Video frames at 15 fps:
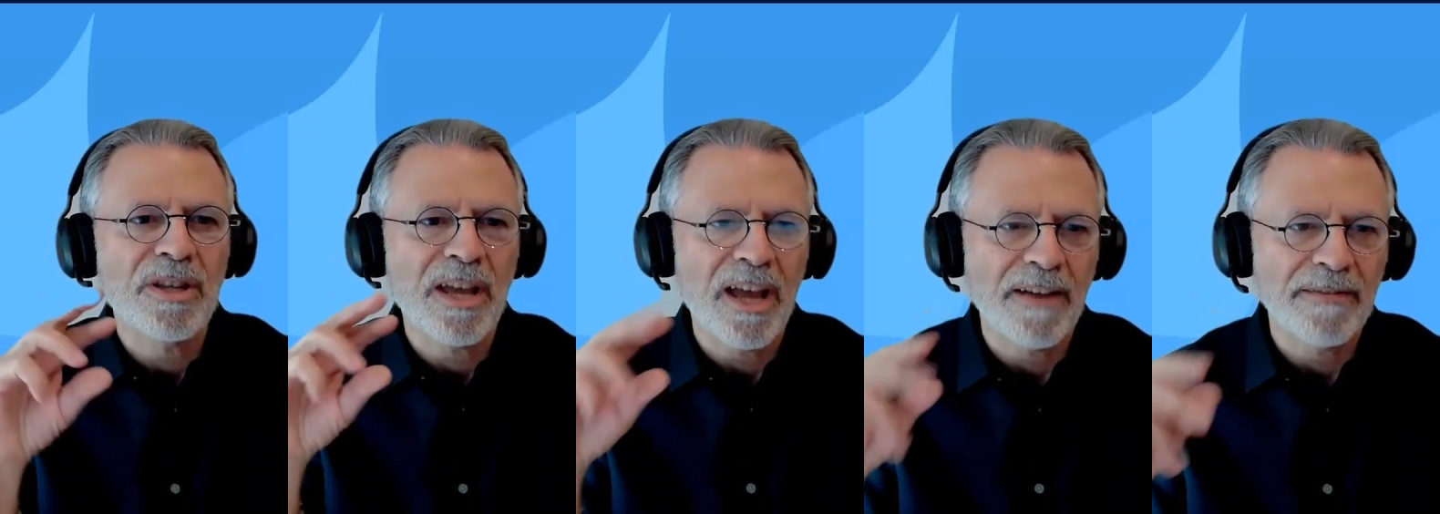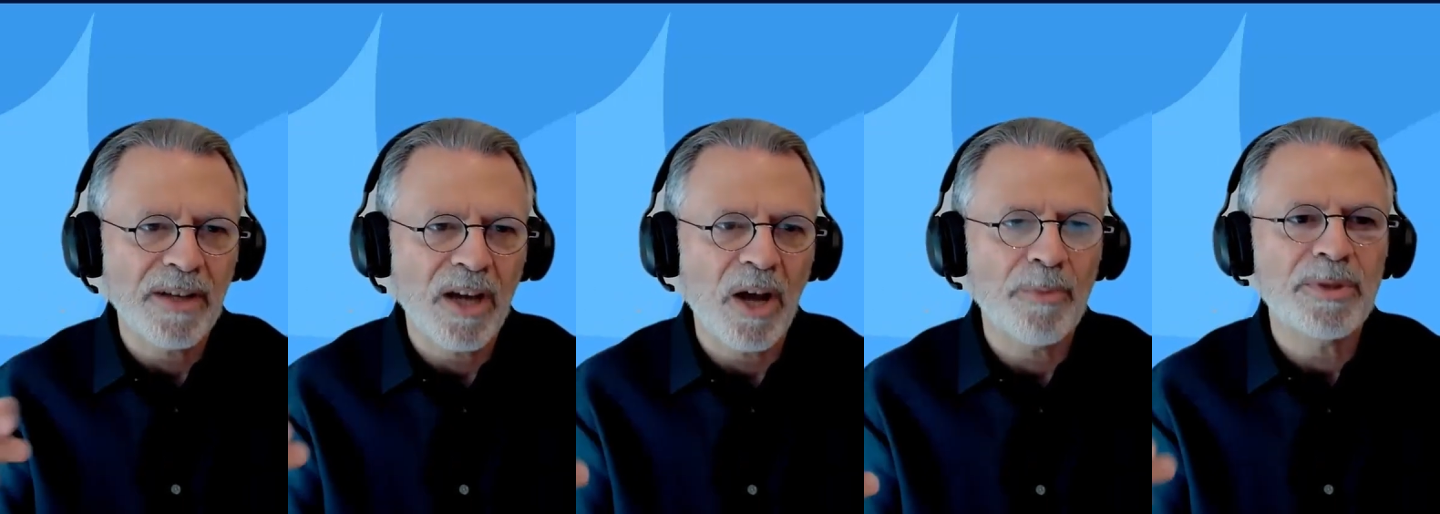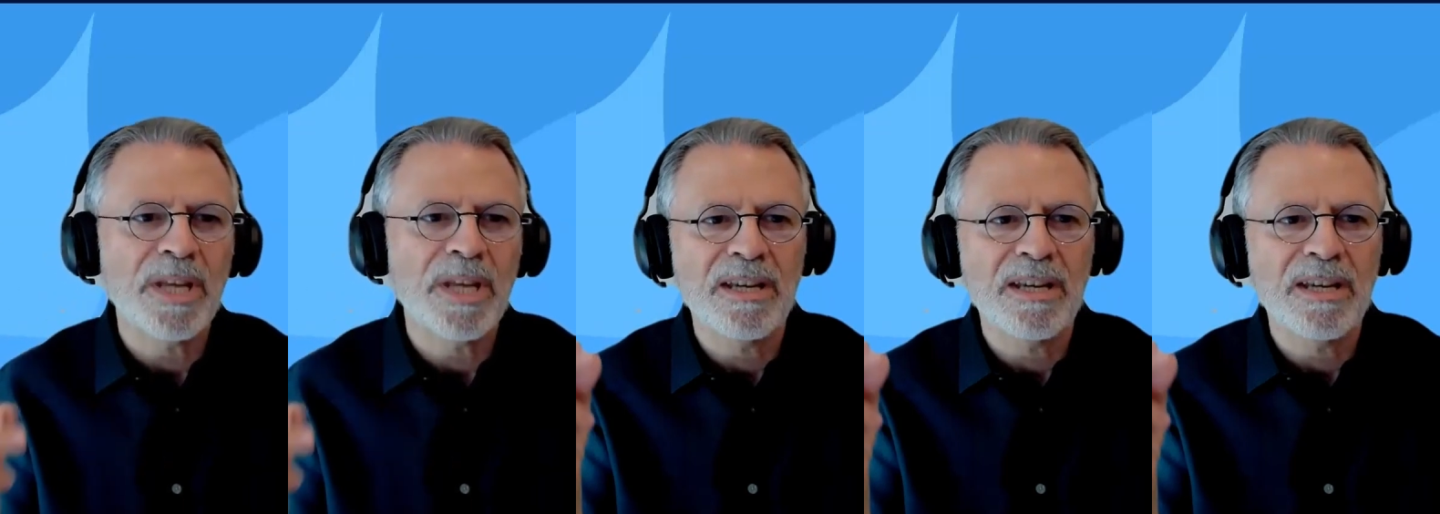They have to
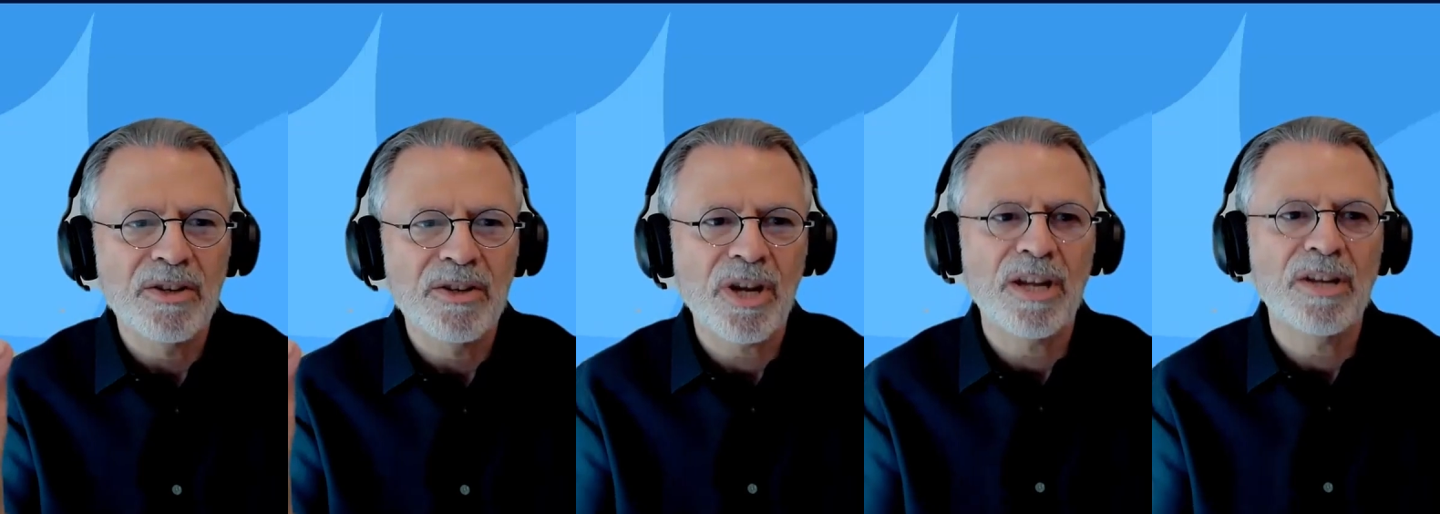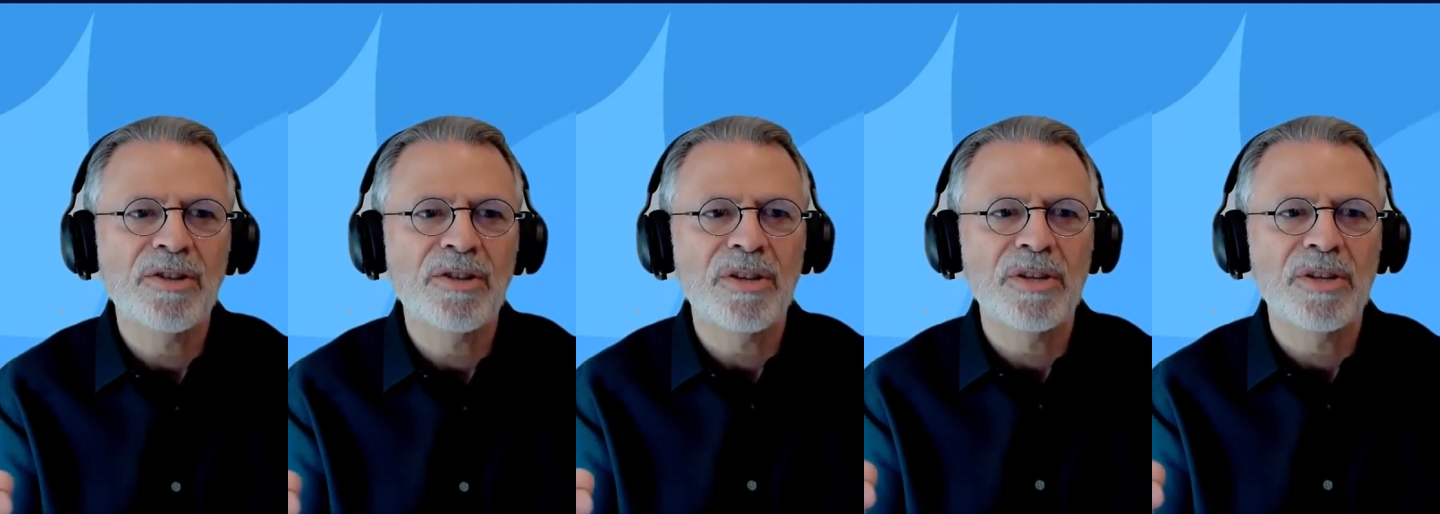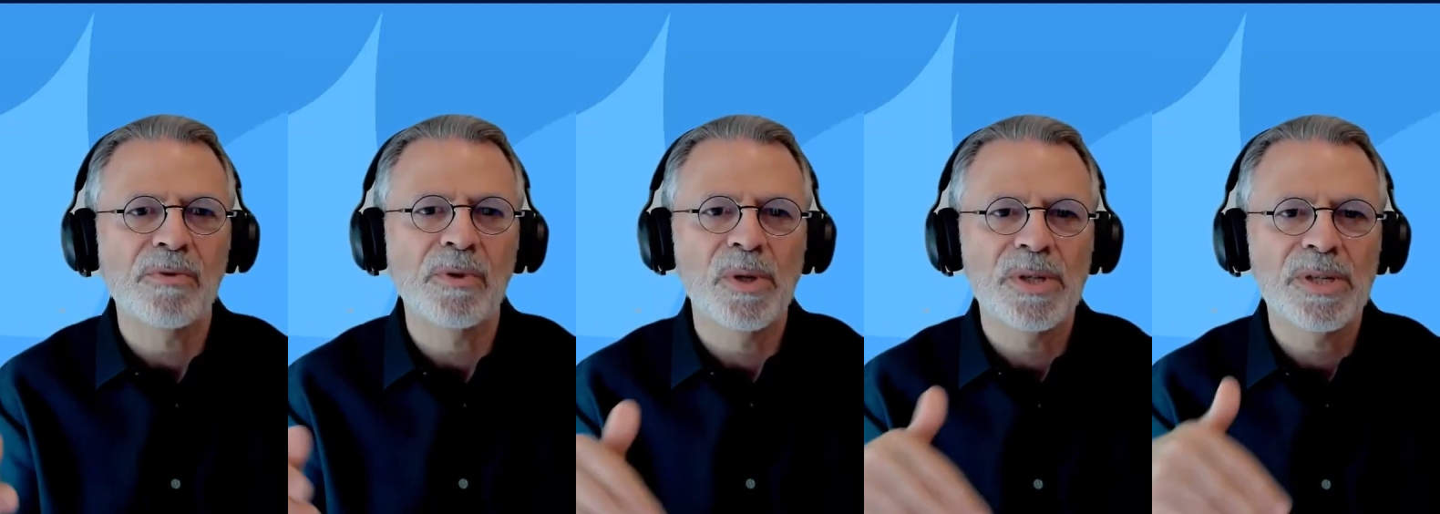update, change these
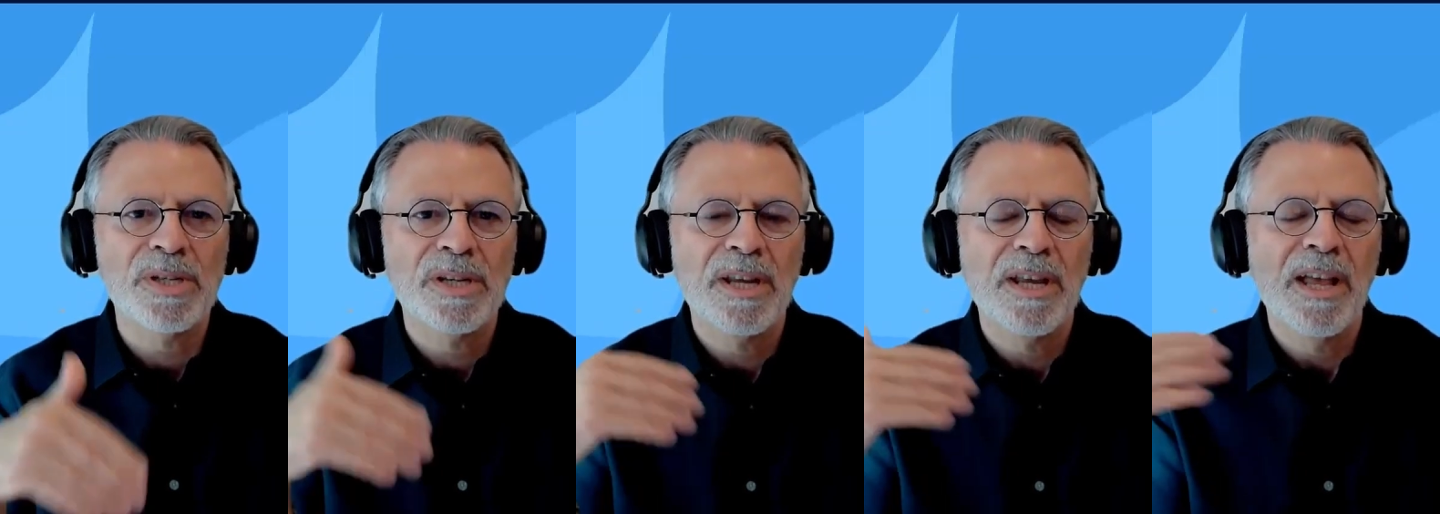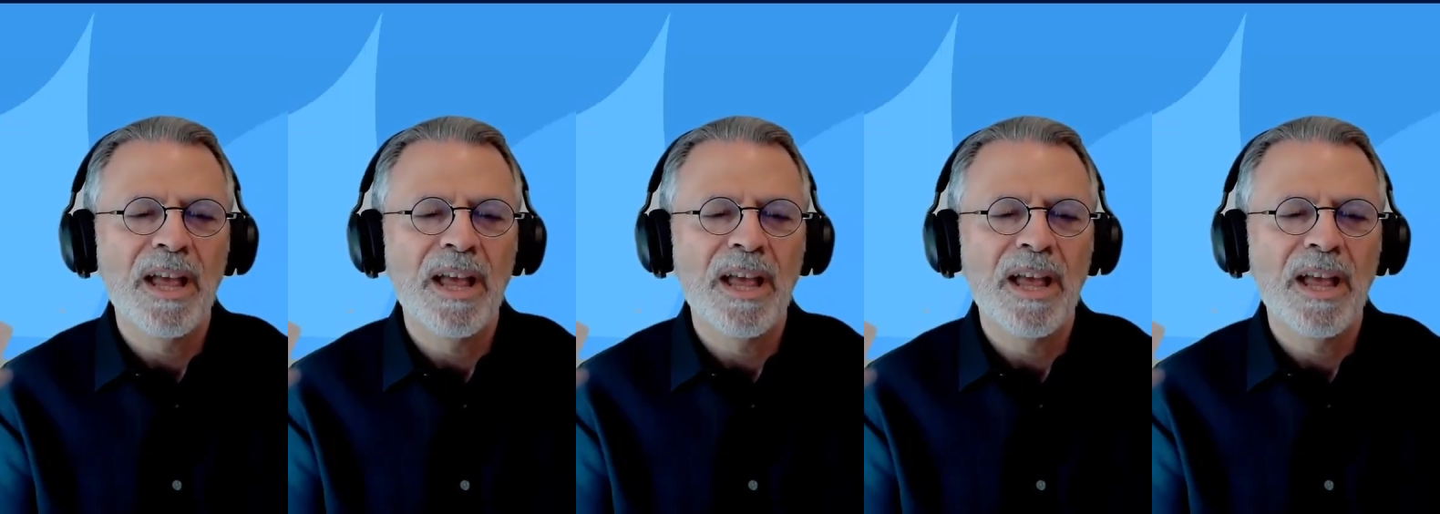rules,